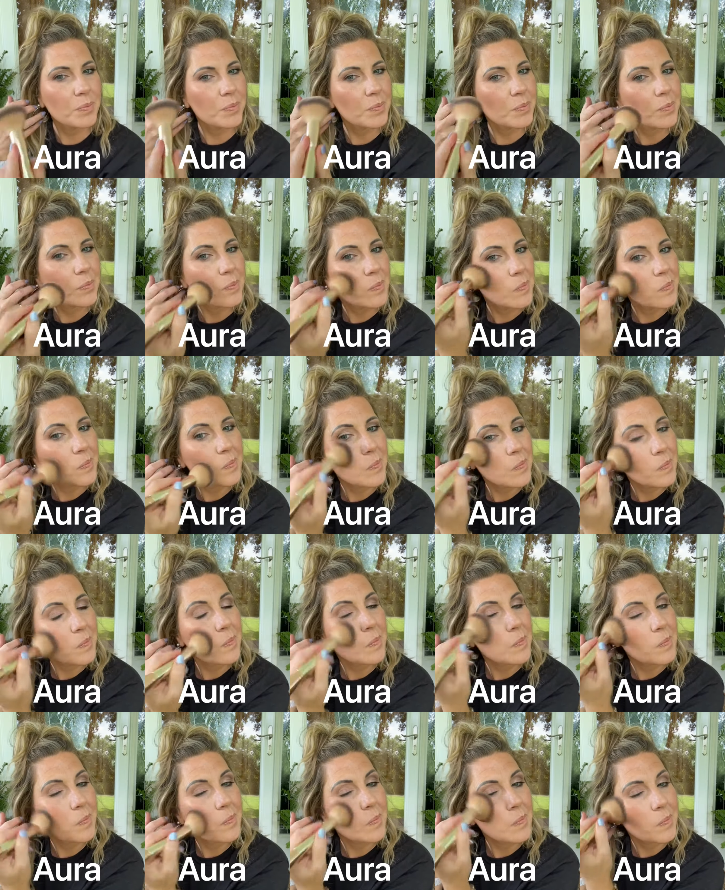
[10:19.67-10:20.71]

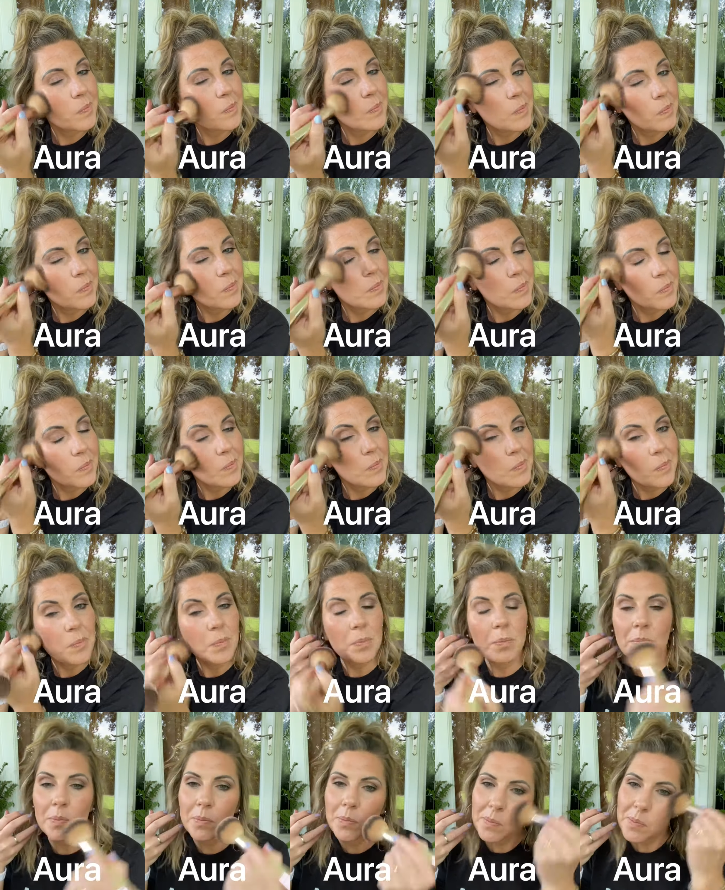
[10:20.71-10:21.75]

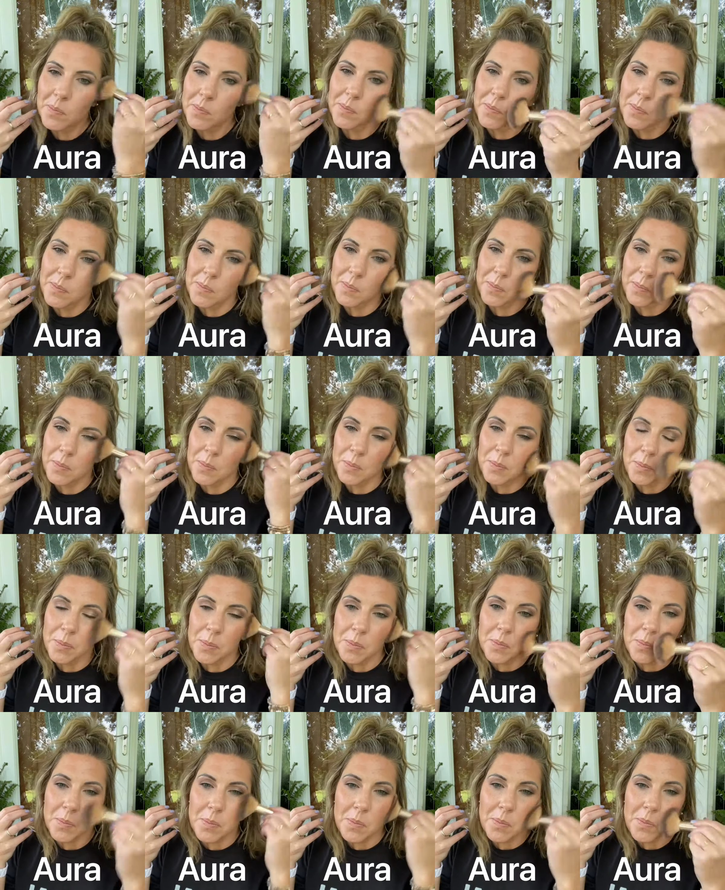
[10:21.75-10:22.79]

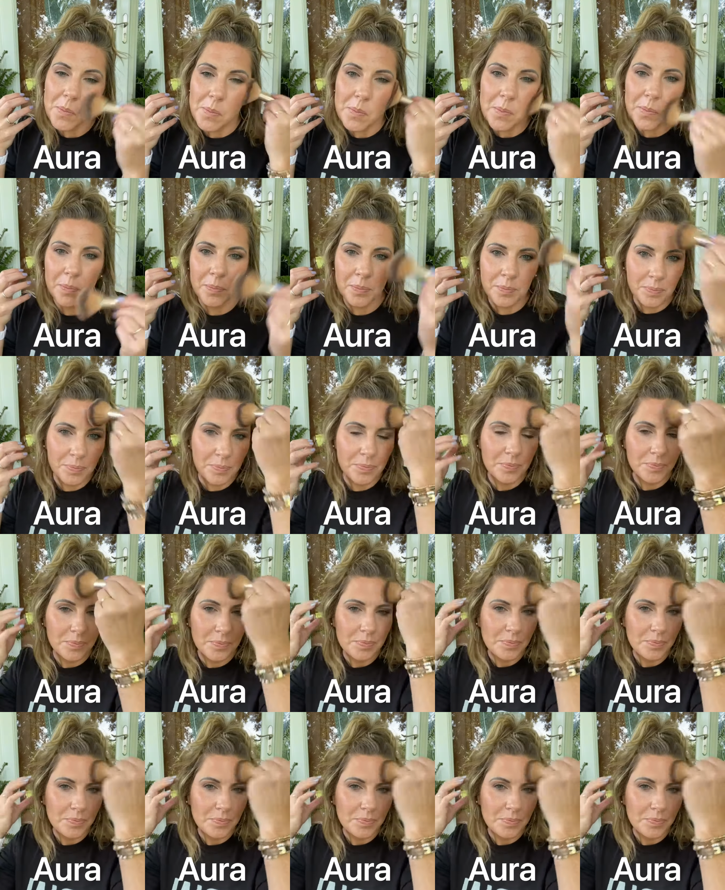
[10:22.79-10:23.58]
Nothing is said.